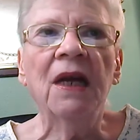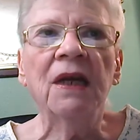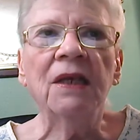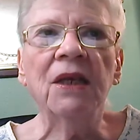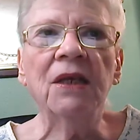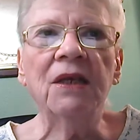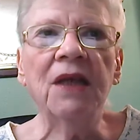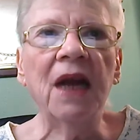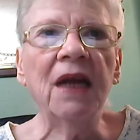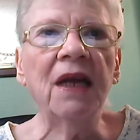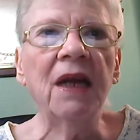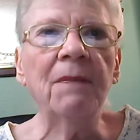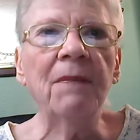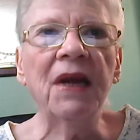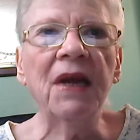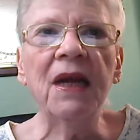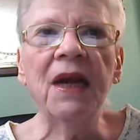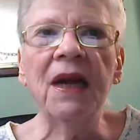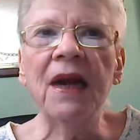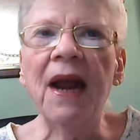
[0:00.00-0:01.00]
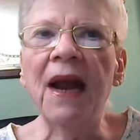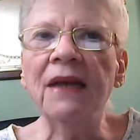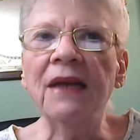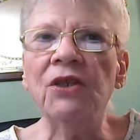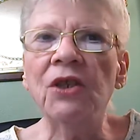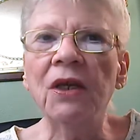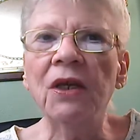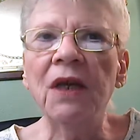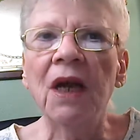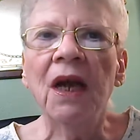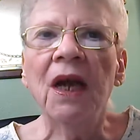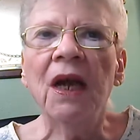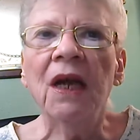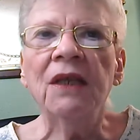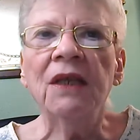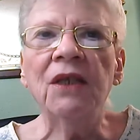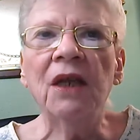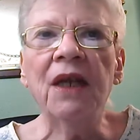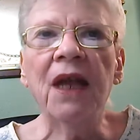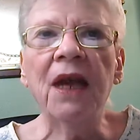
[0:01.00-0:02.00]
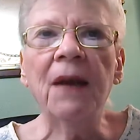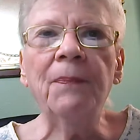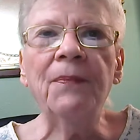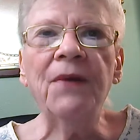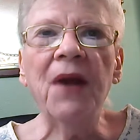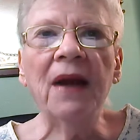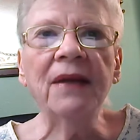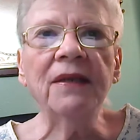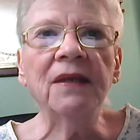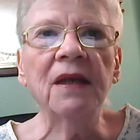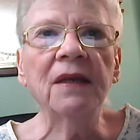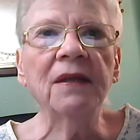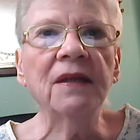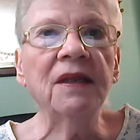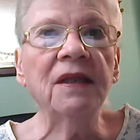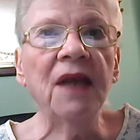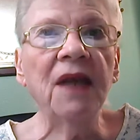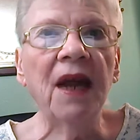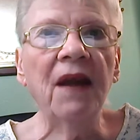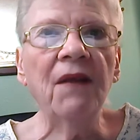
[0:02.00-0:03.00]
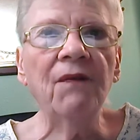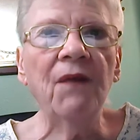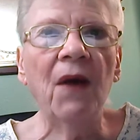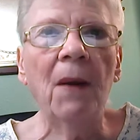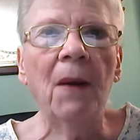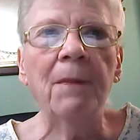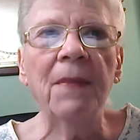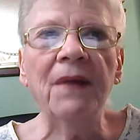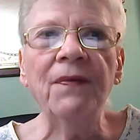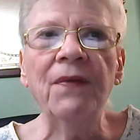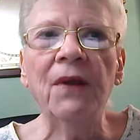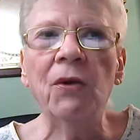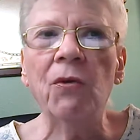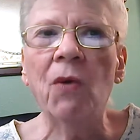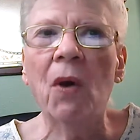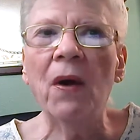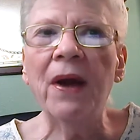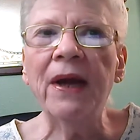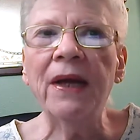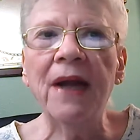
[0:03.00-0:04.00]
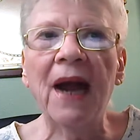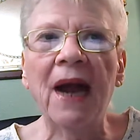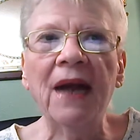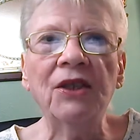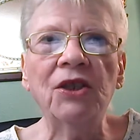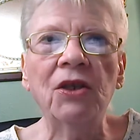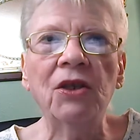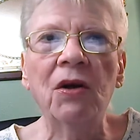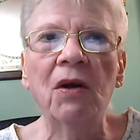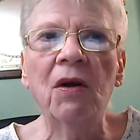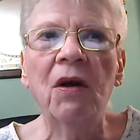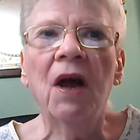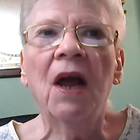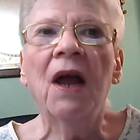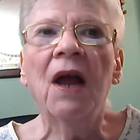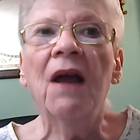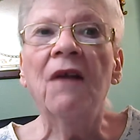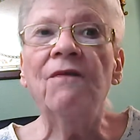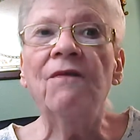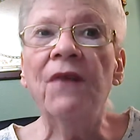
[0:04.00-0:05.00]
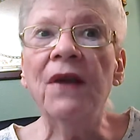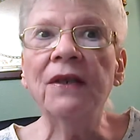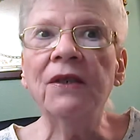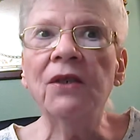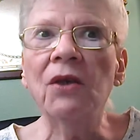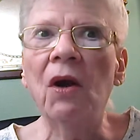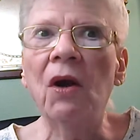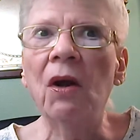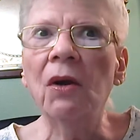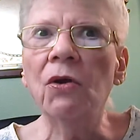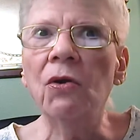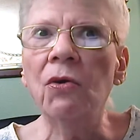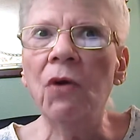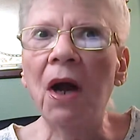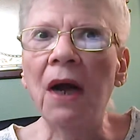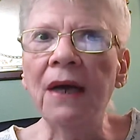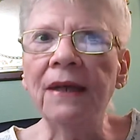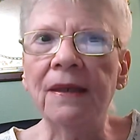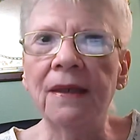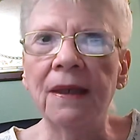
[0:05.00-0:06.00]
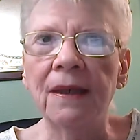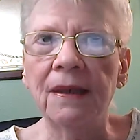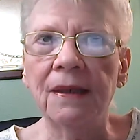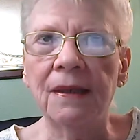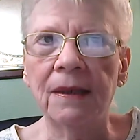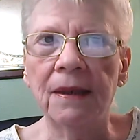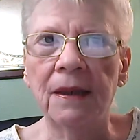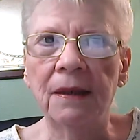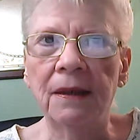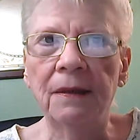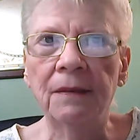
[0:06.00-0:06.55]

to take immediate action to keep Texans safe amid the growing national fentanyl crisis.